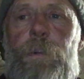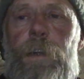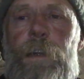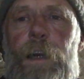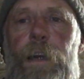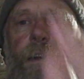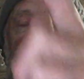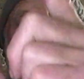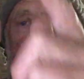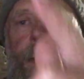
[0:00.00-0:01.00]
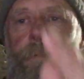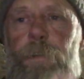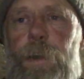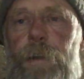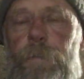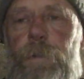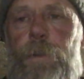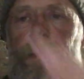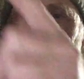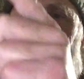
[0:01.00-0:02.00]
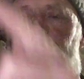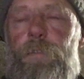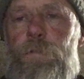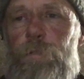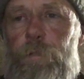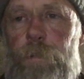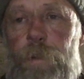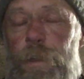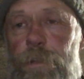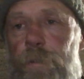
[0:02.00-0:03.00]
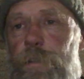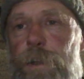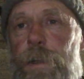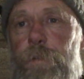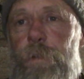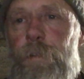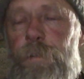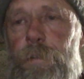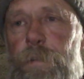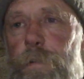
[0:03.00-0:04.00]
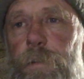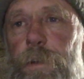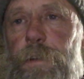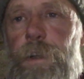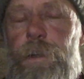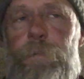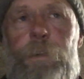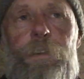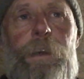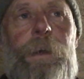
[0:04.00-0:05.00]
like that comes out with like tendrils, like a jellyfish. This looks like a jellyfish.